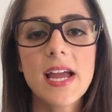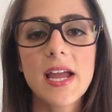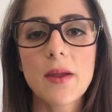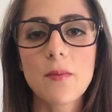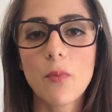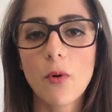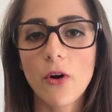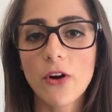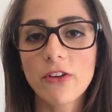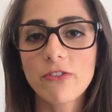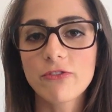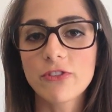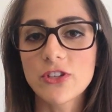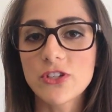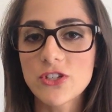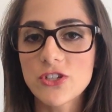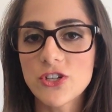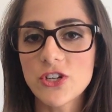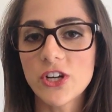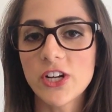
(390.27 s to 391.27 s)
important for
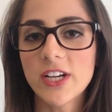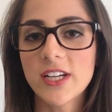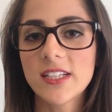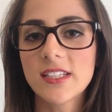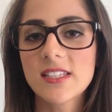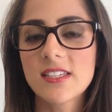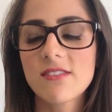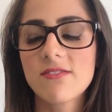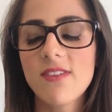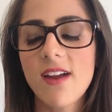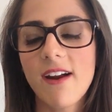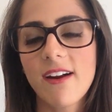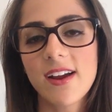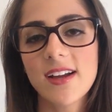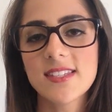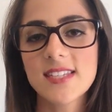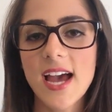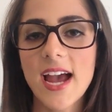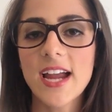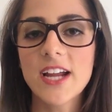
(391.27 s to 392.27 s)
students of
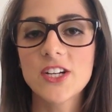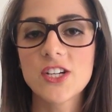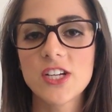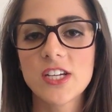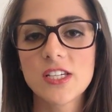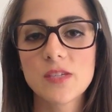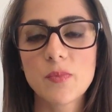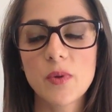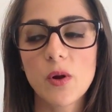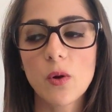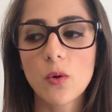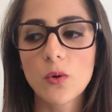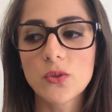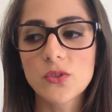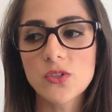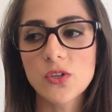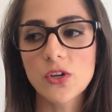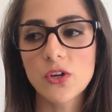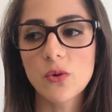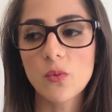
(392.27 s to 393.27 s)
various ages, but
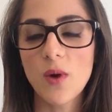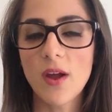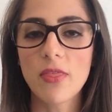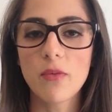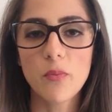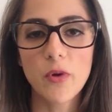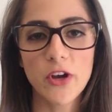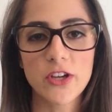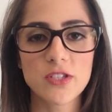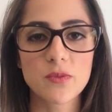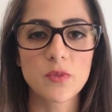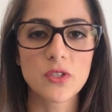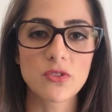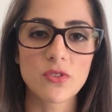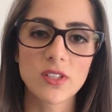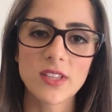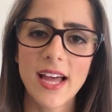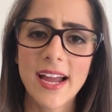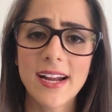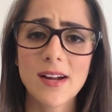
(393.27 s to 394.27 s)
also where the person was
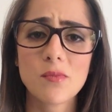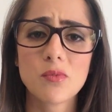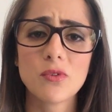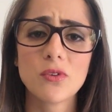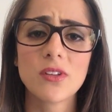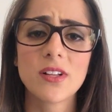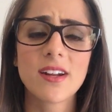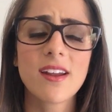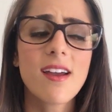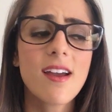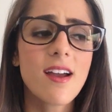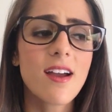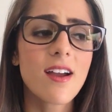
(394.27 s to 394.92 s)
relatable. And